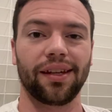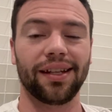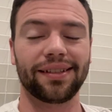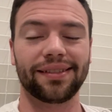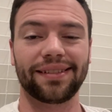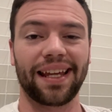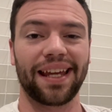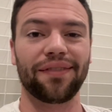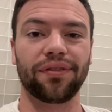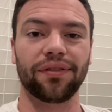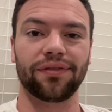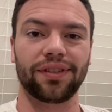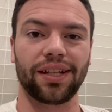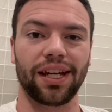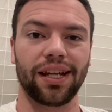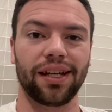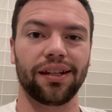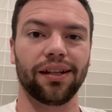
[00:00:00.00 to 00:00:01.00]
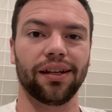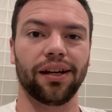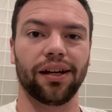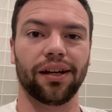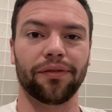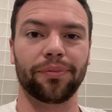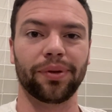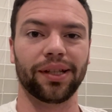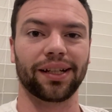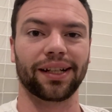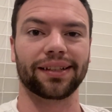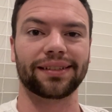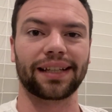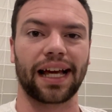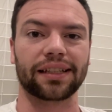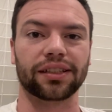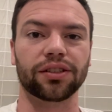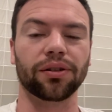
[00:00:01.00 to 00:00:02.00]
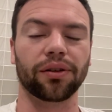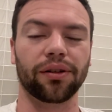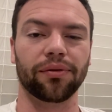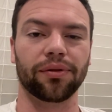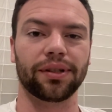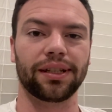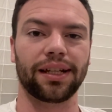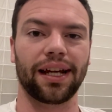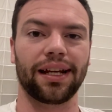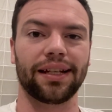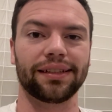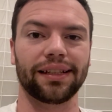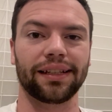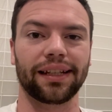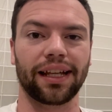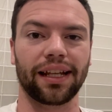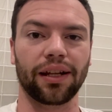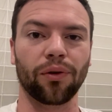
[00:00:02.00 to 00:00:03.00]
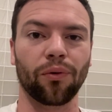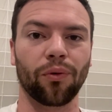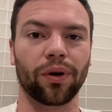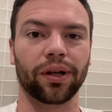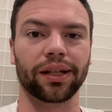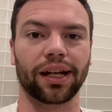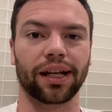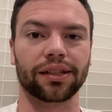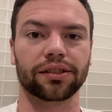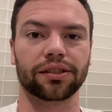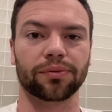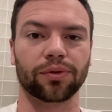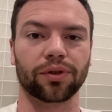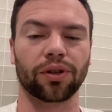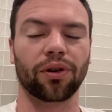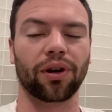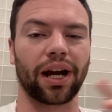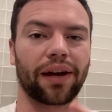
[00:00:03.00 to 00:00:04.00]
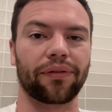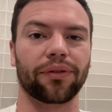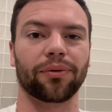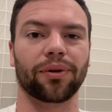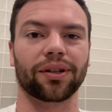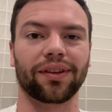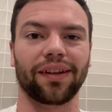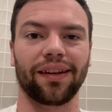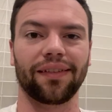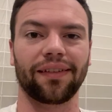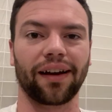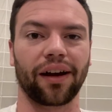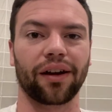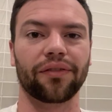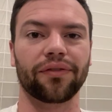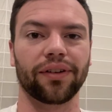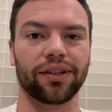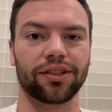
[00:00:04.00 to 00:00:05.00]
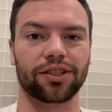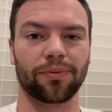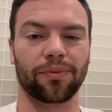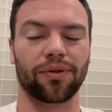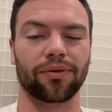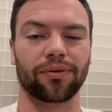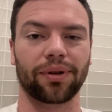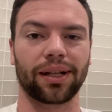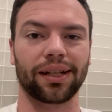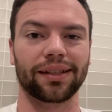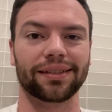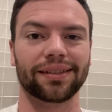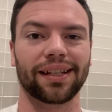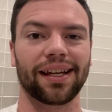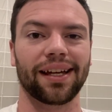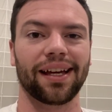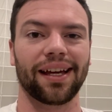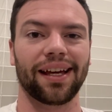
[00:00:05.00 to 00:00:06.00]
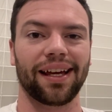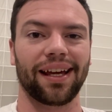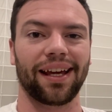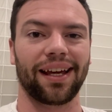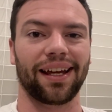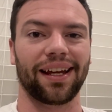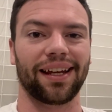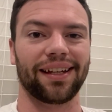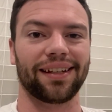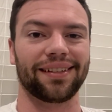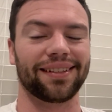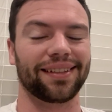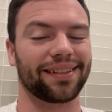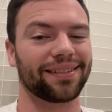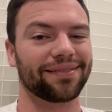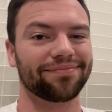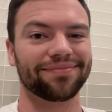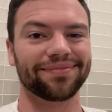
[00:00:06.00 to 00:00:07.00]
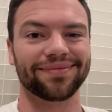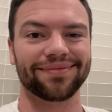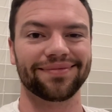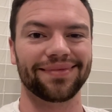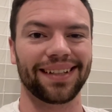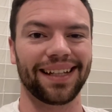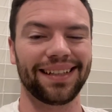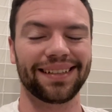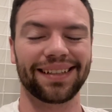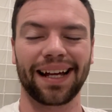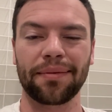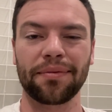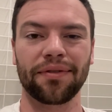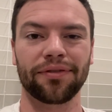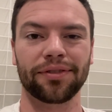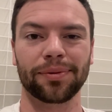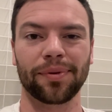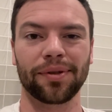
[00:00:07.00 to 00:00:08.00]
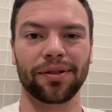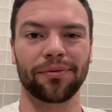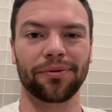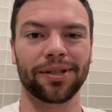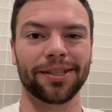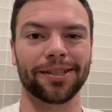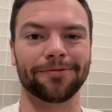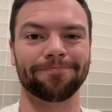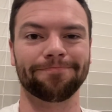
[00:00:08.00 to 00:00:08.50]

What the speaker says: It's day 15 of building a SaaS in 21 days and getting 1 customer, or I have to walk the entire Fellowship of the Rings. And it's time to spin the wheel.